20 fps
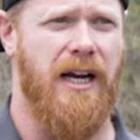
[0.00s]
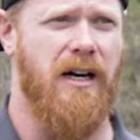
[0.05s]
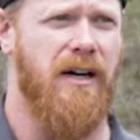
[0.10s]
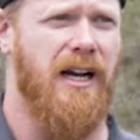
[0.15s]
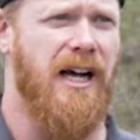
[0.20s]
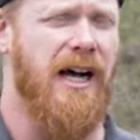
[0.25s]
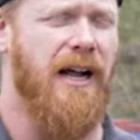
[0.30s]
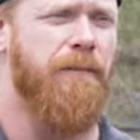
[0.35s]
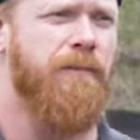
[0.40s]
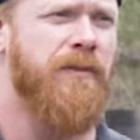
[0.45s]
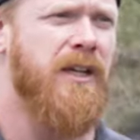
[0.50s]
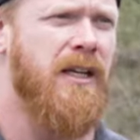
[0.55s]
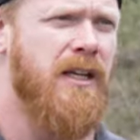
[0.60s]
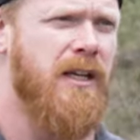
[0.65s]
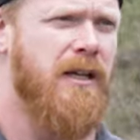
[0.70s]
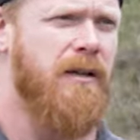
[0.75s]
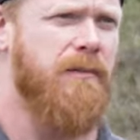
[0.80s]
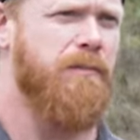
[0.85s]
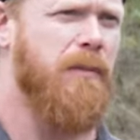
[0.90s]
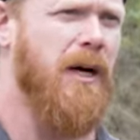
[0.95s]
or not.
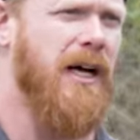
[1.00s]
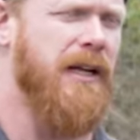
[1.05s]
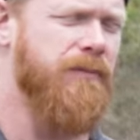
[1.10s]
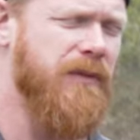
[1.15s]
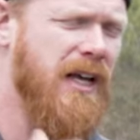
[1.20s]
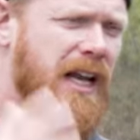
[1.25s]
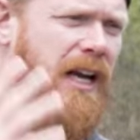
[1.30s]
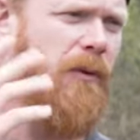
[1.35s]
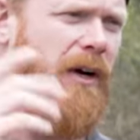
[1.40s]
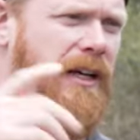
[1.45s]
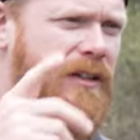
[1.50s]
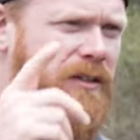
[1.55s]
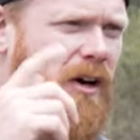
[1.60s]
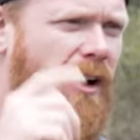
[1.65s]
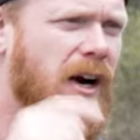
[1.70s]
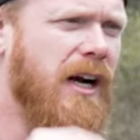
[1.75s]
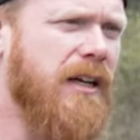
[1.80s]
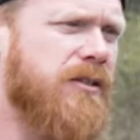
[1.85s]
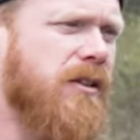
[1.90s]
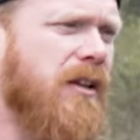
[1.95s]
But anyways,
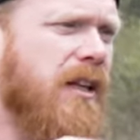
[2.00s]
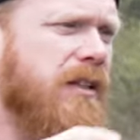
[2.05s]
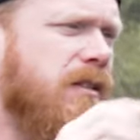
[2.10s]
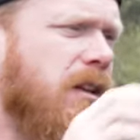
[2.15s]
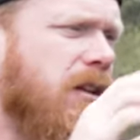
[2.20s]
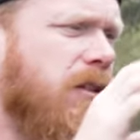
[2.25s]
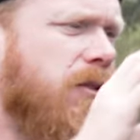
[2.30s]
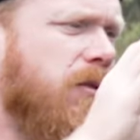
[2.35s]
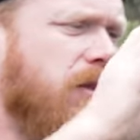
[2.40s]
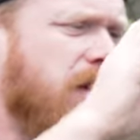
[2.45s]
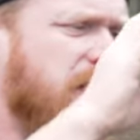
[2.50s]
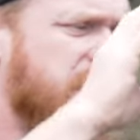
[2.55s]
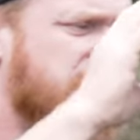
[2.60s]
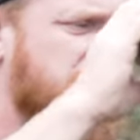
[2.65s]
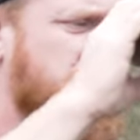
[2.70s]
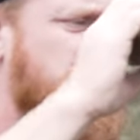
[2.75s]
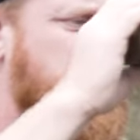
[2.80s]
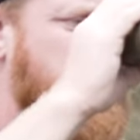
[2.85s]
all right, so let's look through this and